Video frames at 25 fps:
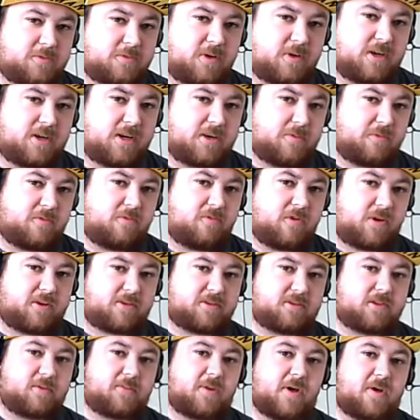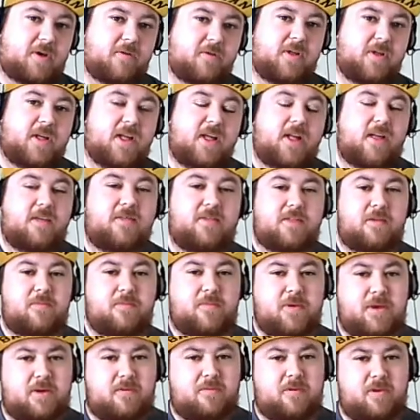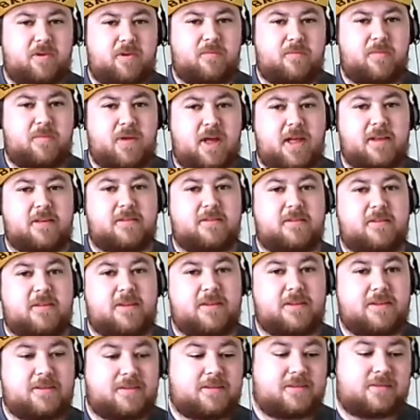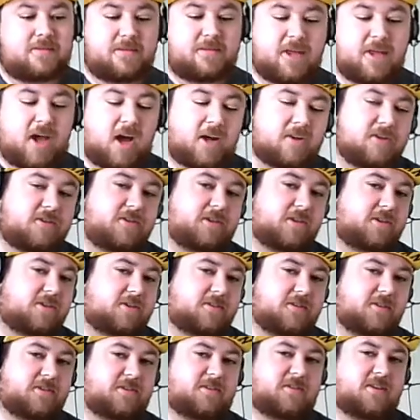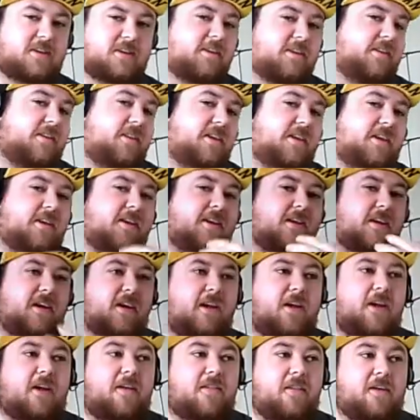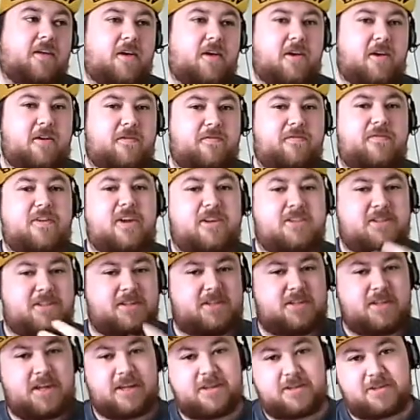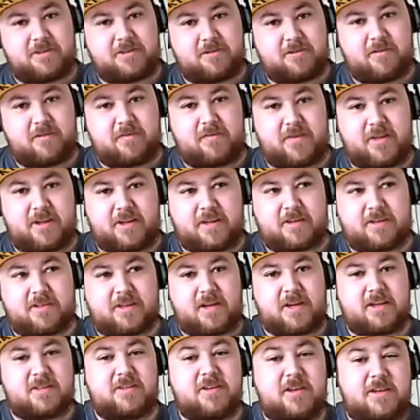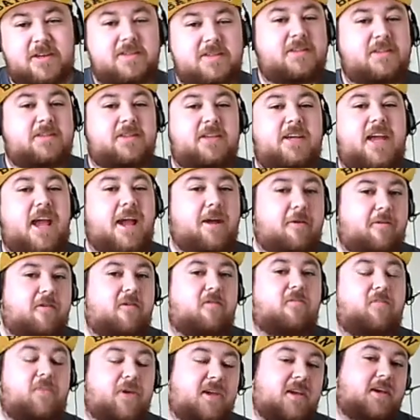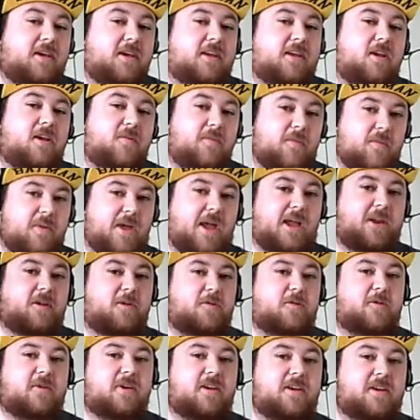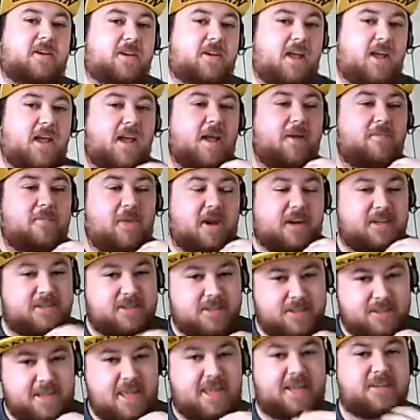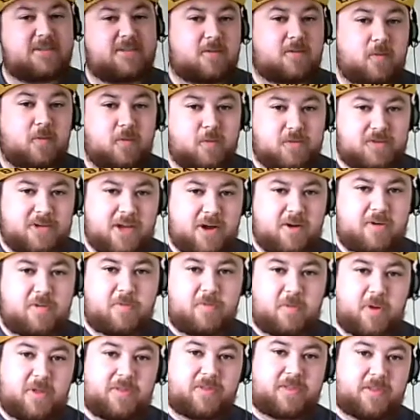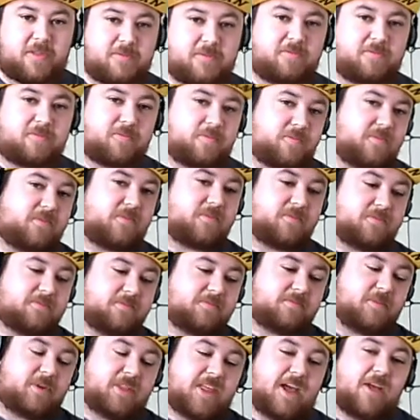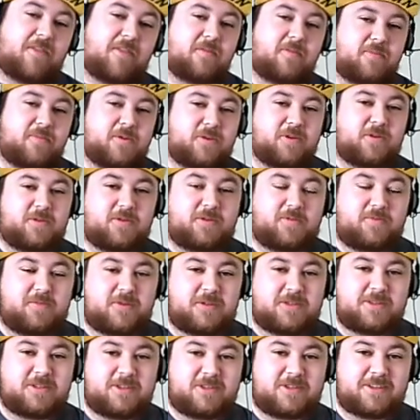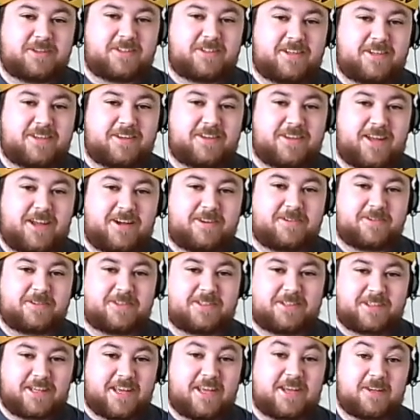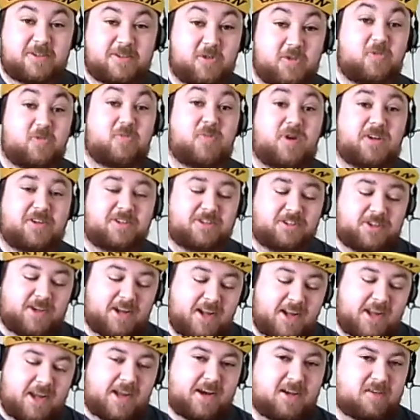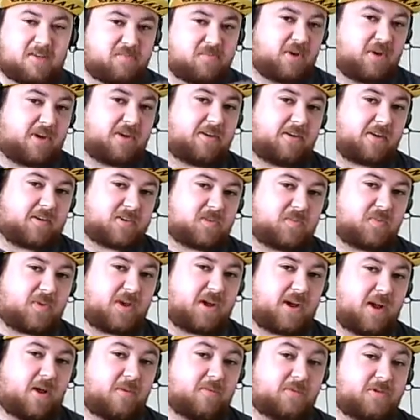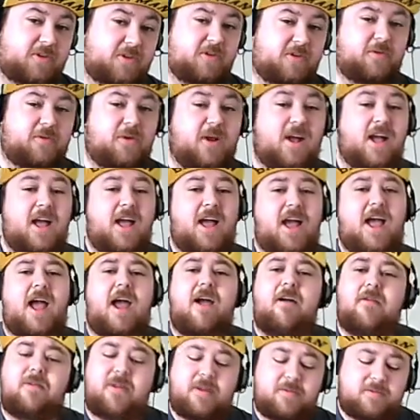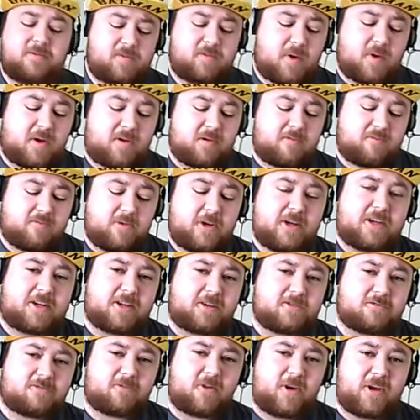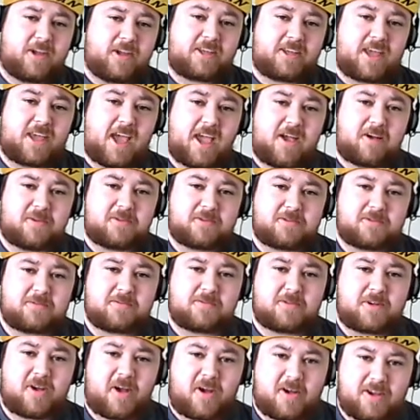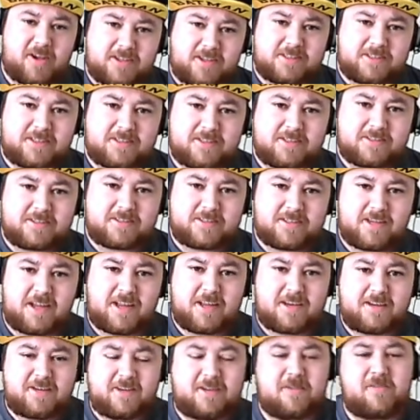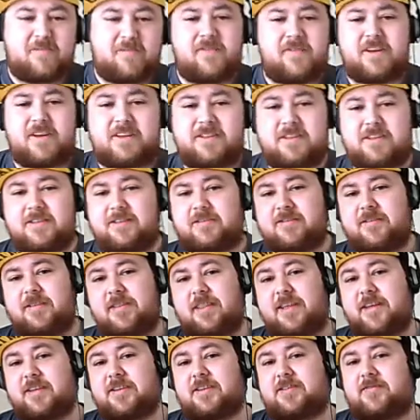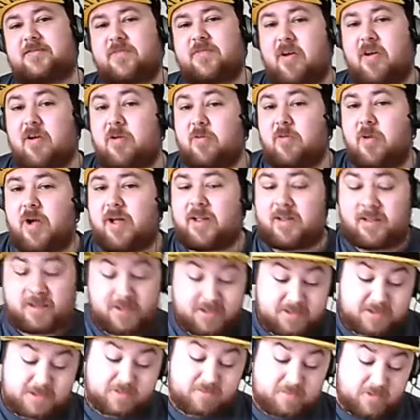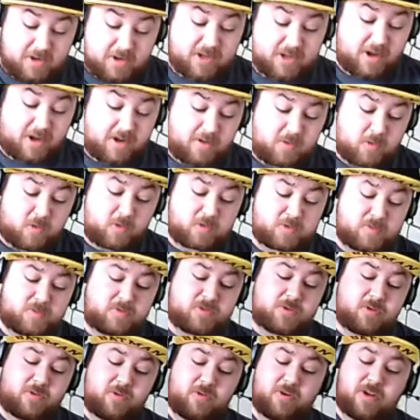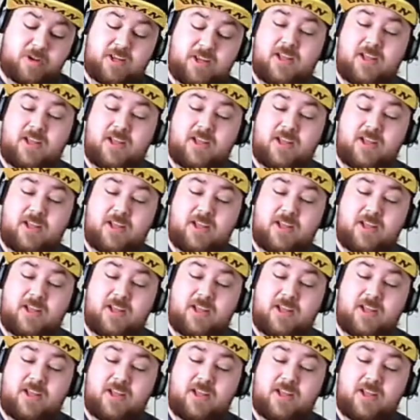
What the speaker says: Lehman Russ about the Imperium and the unjustness and the kind of fascist nature of things, and it's nice to see Angron being a little bit eloquent and managing to get his thoughts out without the butcher's nails singing too much and his bloodlust being up. So Aaron Dembski-Bowden really does write chaos guys and conflicted things very well, and it's a really kind of awesome story.